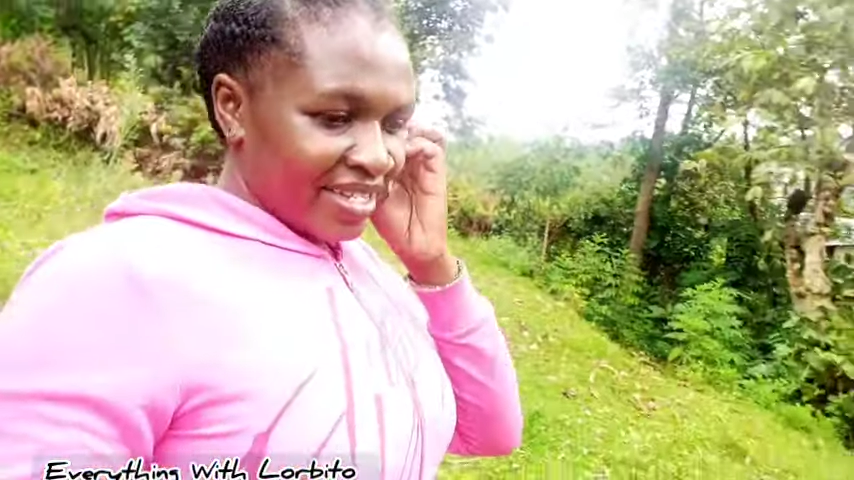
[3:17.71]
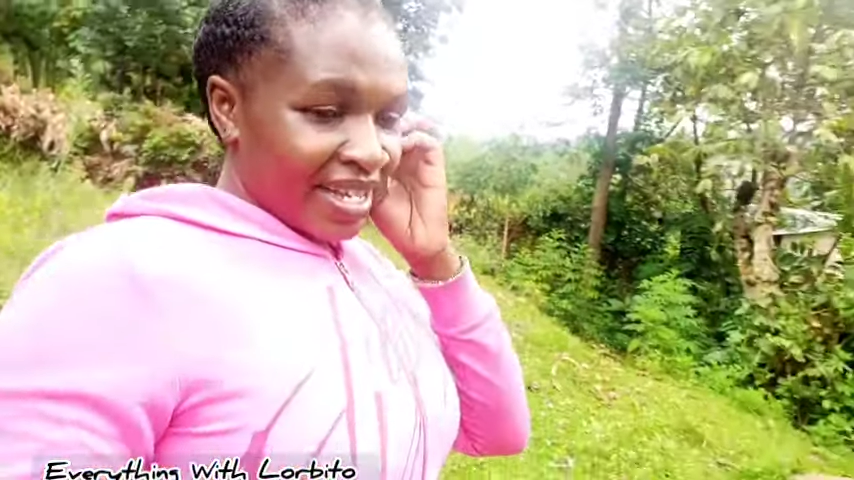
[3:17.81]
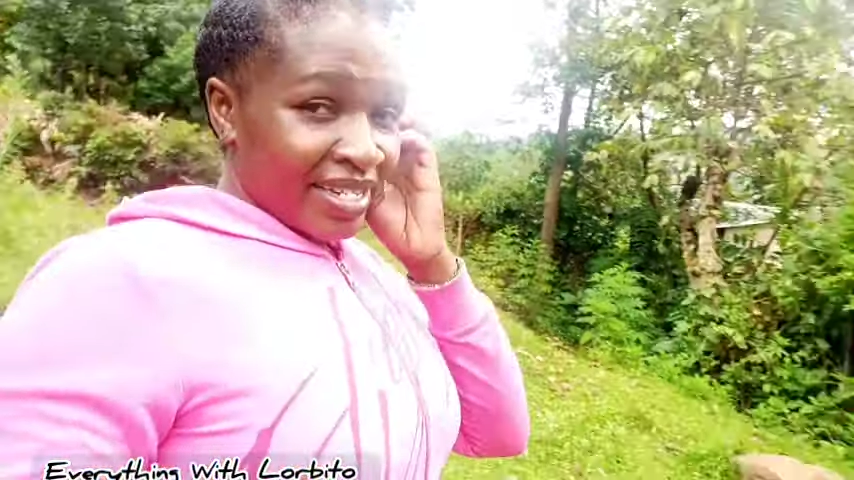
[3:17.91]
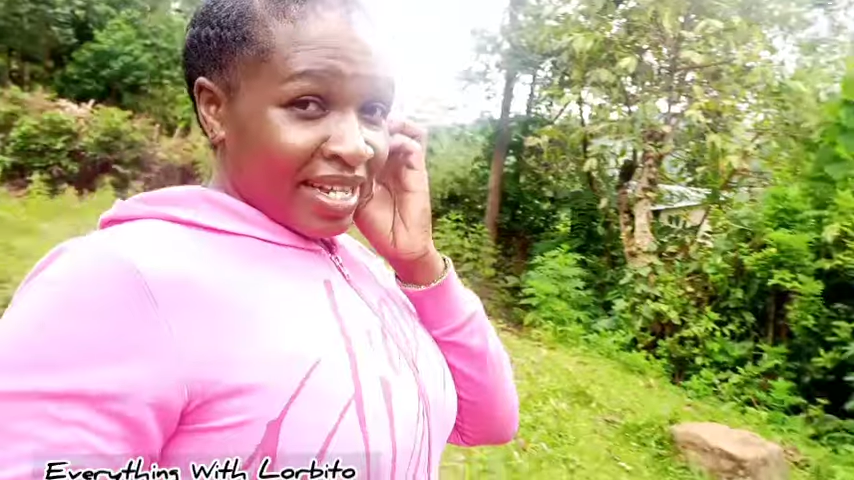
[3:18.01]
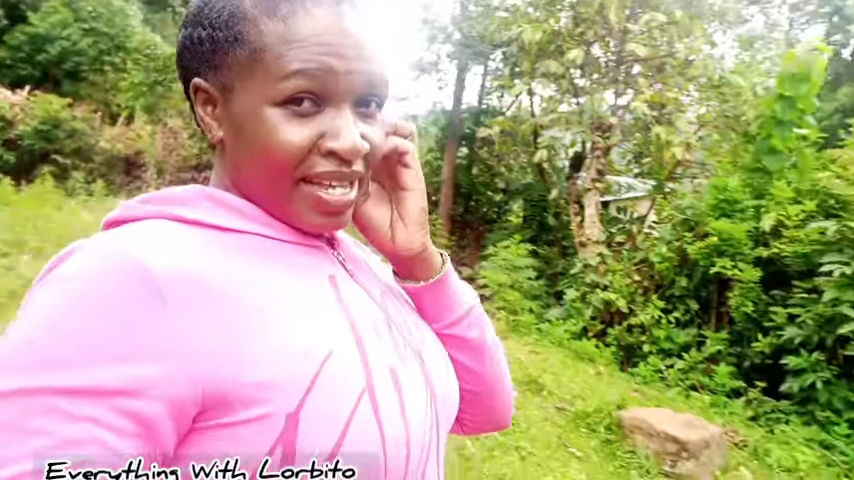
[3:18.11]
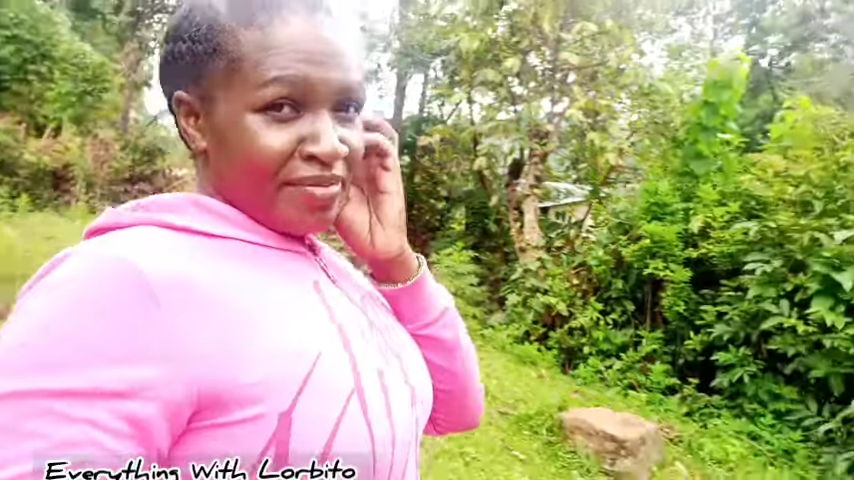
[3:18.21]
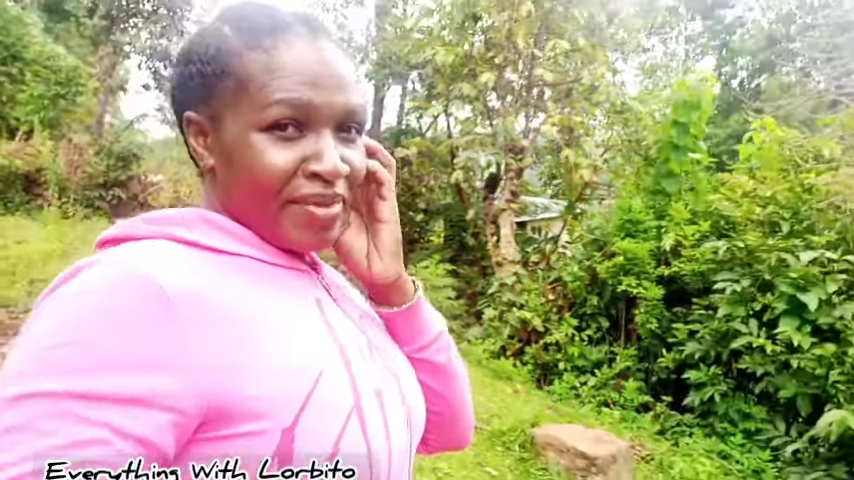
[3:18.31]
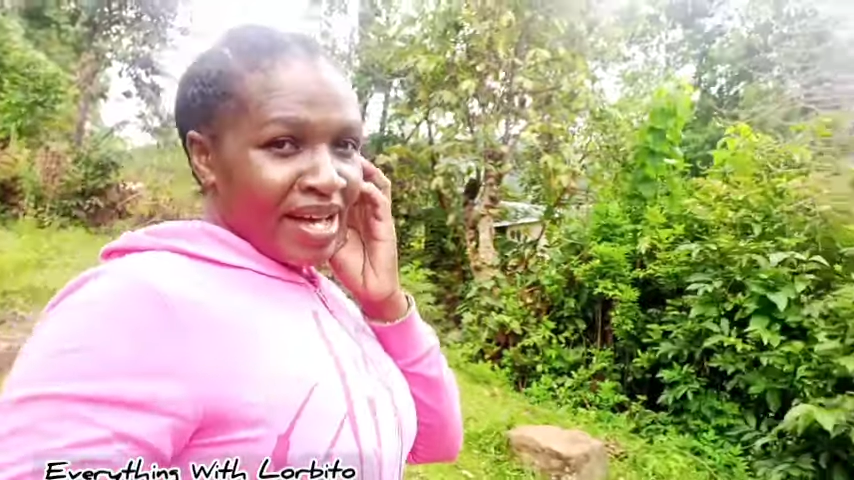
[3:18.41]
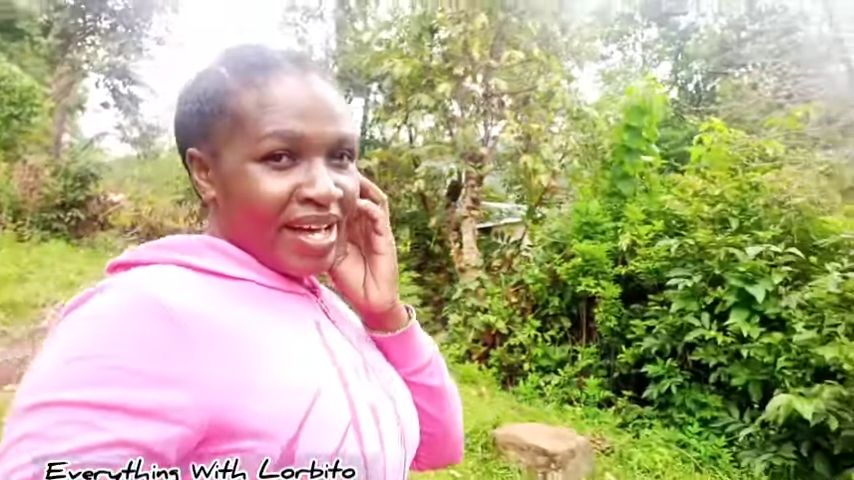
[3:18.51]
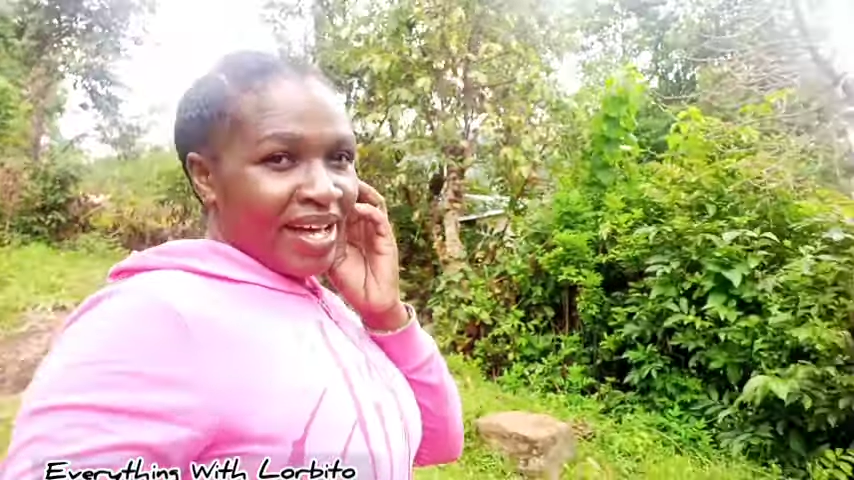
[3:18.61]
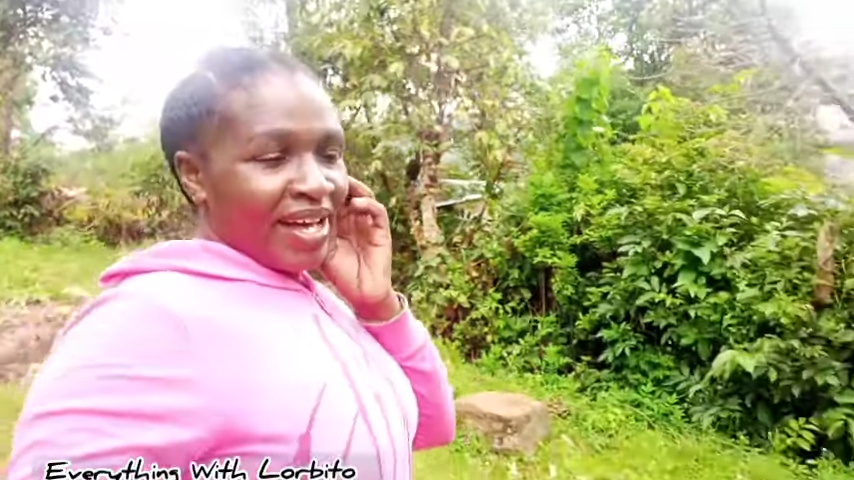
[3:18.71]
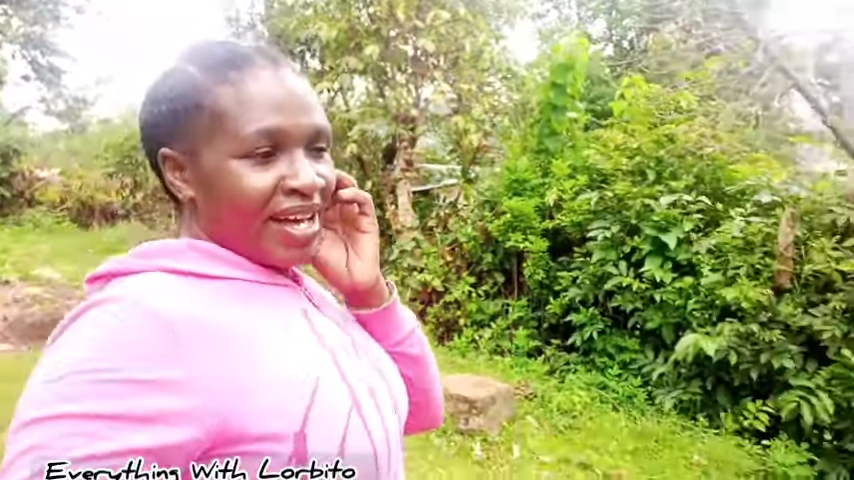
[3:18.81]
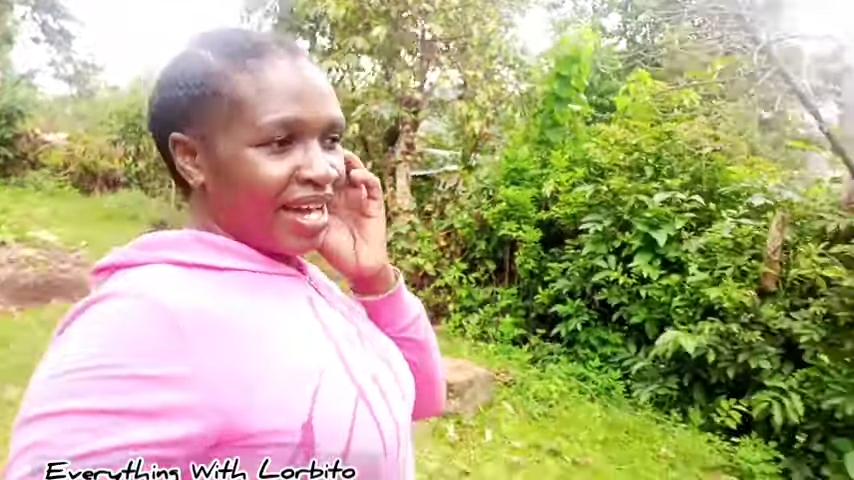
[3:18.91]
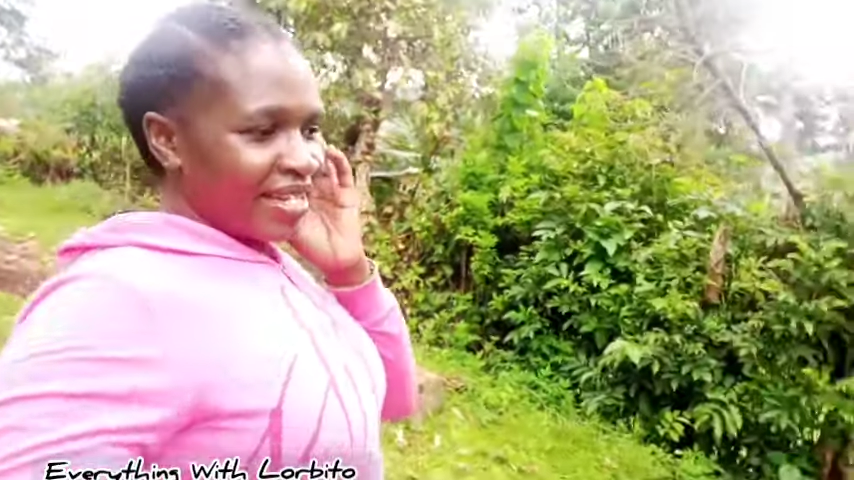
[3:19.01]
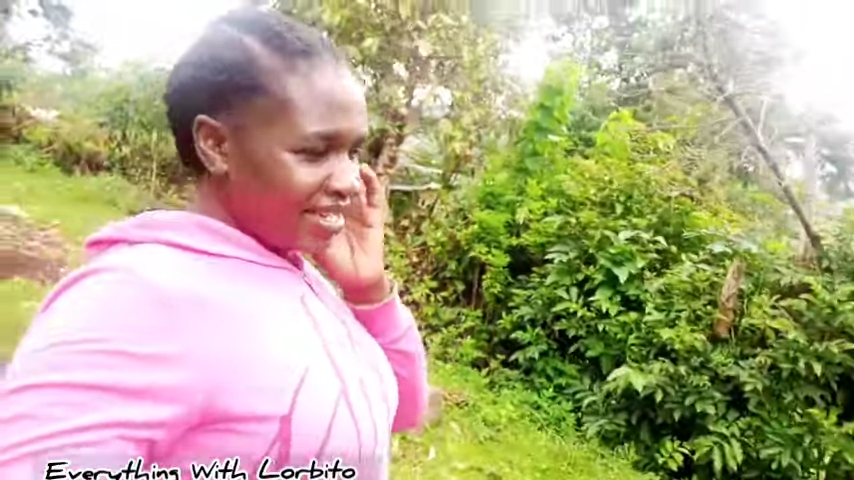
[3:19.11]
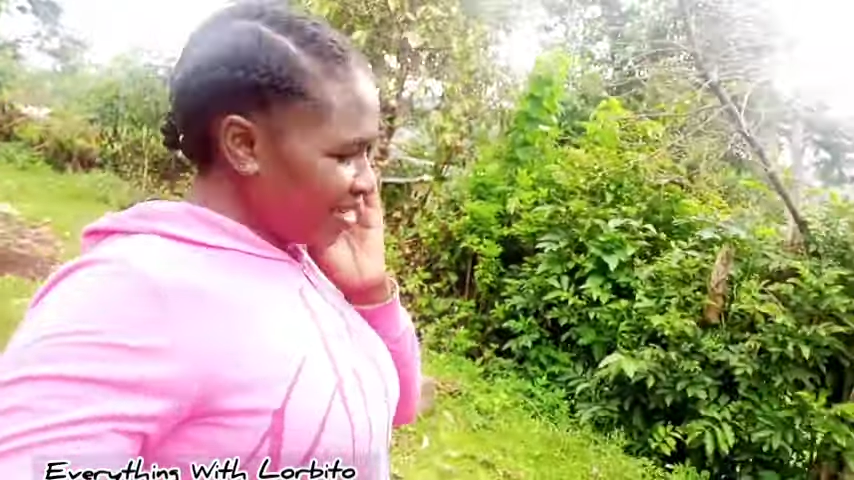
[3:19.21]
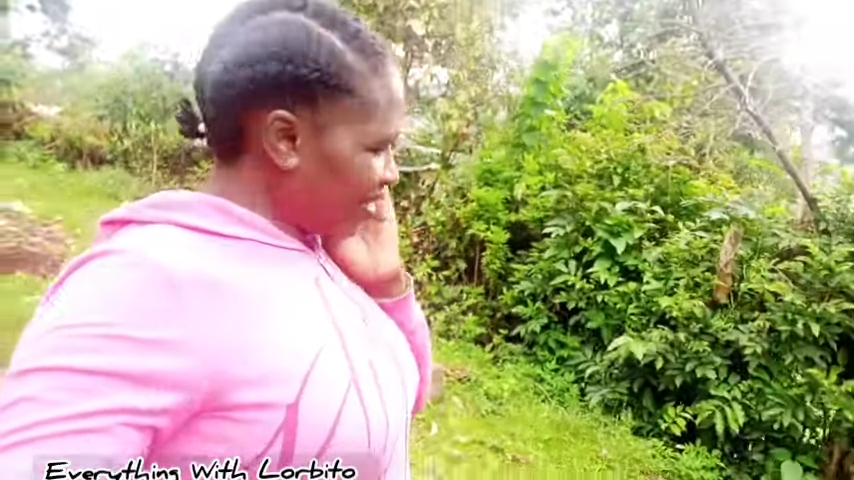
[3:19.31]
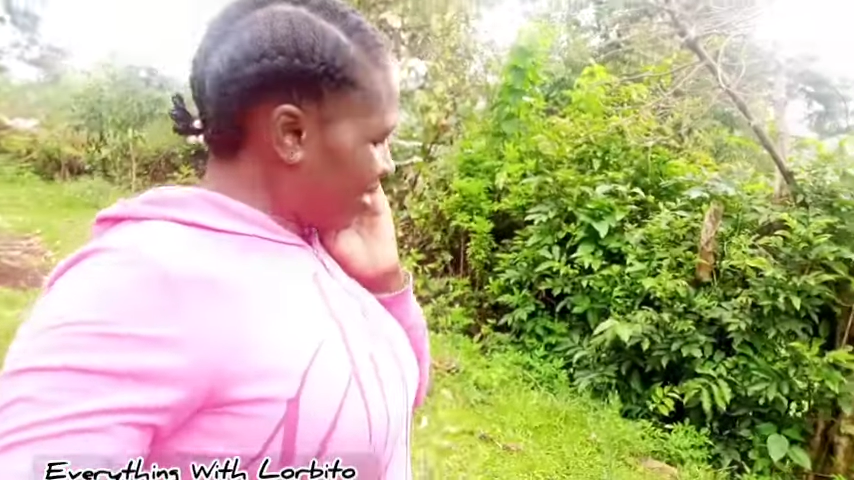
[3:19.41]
a time I did